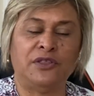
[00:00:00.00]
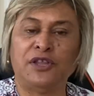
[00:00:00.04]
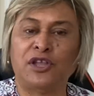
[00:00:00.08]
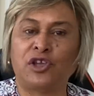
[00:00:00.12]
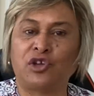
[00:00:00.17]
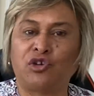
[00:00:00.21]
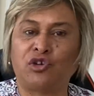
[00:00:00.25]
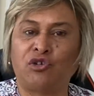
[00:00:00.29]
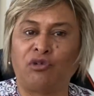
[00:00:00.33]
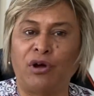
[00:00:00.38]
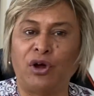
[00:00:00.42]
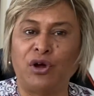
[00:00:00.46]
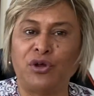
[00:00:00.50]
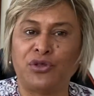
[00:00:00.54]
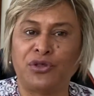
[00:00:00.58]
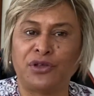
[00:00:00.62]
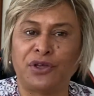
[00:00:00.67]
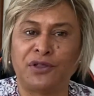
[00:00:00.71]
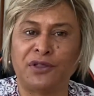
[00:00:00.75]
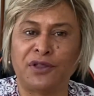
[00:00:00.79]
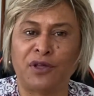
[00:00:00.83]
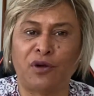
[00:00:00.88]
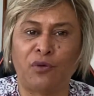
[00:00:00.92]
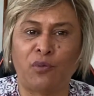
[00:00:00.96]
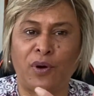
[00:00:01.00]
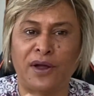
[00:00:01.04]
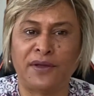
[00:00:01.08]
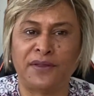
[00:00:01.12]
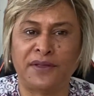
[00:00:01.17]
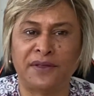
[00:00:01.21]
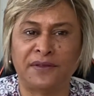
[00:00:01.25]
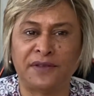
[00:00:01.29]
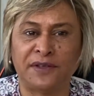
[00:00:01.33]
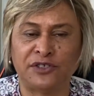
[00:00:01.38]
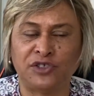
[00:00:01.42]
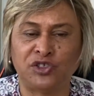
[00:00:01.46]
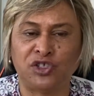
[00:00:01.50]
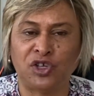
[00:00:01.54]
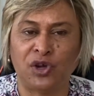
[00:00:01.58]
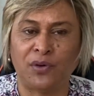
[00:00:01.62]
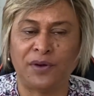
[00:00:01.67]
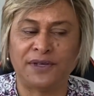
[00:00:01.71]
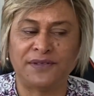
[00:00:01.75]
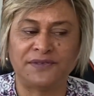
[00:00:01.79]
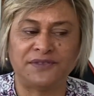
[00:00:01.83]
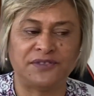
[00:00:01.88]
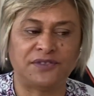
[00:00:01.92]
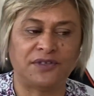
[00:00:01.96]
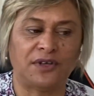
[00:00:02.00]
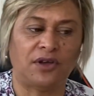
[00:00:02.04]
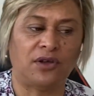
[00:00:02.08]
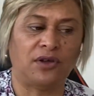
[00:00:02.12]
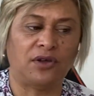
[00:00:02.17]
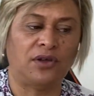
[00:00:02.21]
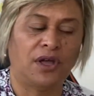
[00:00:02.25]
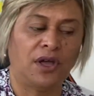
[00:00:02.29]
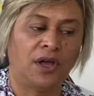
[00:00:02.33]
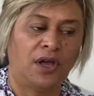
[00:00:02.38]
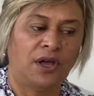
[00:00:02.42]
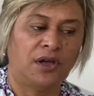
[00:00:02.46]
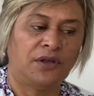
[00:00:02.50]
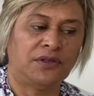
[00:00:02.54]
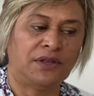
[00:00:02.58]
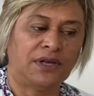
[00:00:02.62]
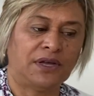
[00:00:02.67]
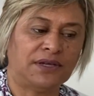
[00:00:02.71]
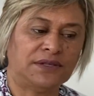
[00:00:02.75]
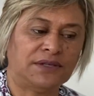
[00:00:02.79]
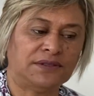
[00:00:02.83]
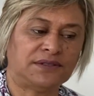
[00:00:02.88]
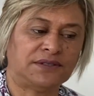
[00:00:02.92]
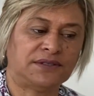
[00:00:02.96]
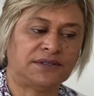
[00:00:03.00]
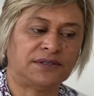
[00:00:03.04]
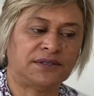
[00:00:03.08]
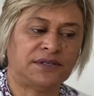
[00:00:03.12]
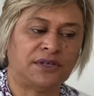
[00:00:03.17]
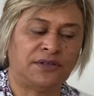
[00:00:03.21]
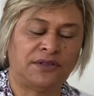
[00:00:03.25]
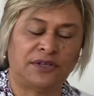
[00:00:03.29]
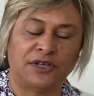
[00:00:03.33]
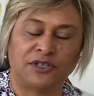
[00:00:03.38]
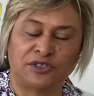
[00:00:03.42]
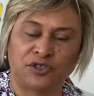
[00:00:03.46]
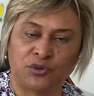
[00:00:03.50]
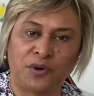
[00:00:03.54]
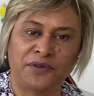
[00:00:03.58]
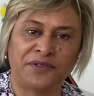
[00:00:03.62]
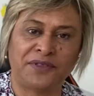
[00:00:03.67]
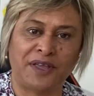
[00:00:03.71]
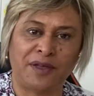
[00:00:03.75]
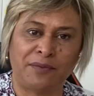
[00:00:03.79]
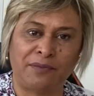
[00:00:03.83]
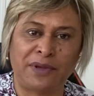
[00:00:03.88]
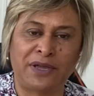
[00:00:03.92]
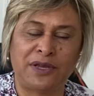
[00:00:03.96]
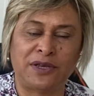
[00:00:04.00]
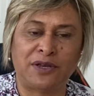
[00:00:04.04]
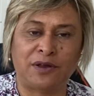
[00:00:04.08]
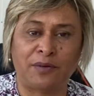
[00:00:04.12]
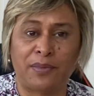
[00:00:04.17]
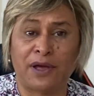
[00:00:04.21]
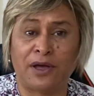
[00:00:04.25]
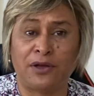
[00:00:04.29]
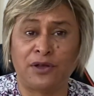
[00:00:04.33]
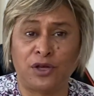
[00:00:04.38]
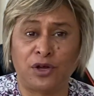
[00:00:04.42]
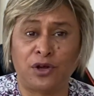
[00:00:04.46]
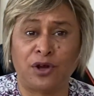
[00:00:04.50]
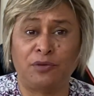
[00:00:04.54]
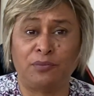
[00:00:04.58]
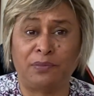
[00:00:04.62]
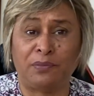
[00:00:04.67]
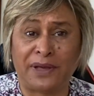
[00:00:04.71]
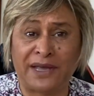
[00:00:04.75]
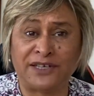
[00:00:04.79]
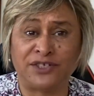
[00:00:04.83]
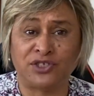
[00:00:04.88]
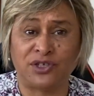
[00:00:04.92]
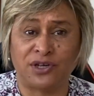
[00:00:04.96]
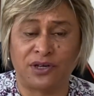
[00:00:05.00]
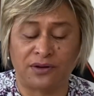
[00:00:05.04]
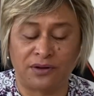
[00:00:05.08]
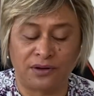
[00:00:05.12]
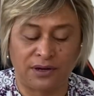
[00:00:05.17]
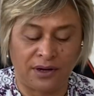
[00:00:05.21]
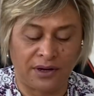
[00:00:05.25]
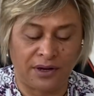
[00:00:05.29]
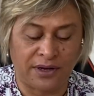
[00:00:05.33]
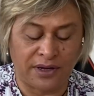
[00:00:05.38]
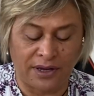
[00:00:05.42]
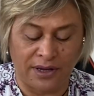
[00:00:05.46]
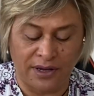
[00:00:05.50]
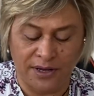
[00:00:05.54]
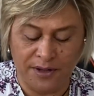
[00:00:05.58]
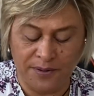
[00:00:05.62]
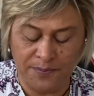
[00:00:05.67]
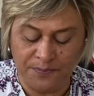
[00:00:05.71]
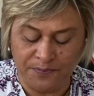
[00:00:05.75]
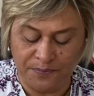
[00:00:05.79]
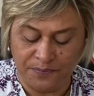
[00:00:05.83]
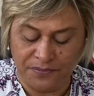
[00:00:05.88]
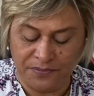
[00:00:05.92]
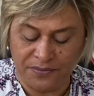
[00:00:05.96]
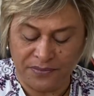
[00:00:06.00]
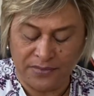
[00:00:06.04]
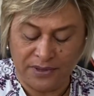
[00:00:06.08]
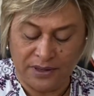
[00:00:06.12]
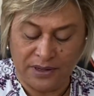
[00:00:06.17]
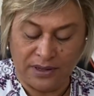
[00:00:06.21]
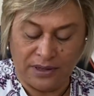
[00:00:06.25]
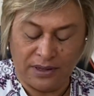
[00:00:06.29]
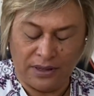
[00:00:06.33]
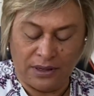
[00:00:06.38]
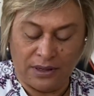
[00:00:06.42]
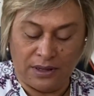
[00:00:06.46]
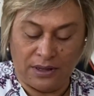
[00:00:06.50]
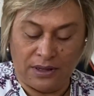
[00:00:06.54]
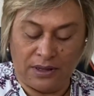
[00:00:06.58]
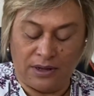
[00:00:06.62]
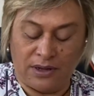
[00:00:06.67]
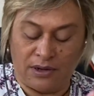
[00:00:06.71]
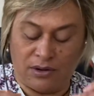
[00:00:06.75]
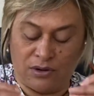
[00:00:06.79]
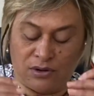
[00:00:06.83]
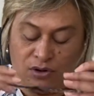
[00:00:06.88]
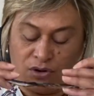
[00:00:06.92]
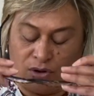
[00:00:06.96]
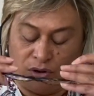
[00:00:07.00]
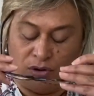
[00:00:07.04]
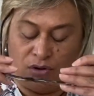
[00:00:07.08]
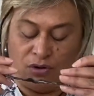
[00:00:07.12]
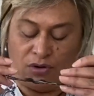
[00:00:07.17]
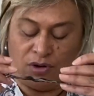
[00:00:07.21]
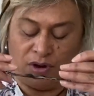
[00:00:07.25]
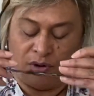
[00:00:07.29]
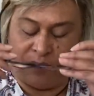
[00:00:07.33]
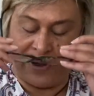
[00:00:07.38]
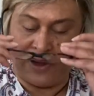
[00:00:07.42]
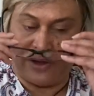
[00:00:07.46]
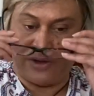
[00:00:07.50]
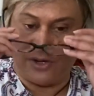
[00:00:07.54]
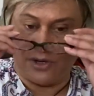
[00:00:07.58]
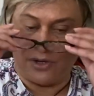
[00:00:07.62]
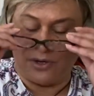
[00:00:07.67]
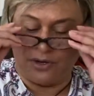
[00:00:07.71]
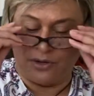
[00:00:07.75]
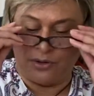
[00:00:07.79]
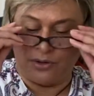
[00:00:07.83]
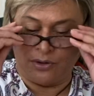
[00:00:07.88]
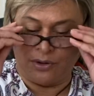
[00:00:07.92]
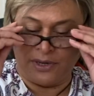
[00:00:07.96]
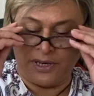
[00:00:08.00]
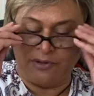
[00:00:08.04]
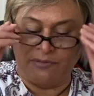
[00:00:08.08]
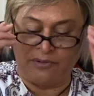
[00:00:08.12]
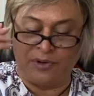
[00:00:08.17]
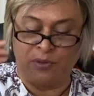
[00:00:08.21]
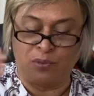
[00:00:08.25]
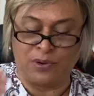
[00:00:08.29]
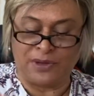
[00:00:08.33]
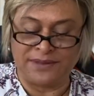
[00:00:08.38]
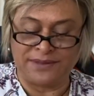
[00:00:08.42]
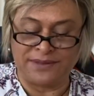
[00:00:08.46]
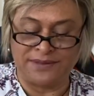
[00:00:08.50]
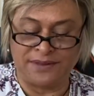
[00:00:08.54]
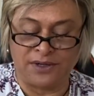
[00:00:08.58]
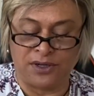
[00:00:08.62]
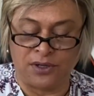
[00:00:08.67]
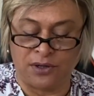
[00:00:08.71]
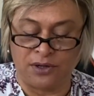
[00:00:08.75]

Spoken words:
growth in the way that they're doing. So that's what they mean about passion. Okay, cool. About not everyone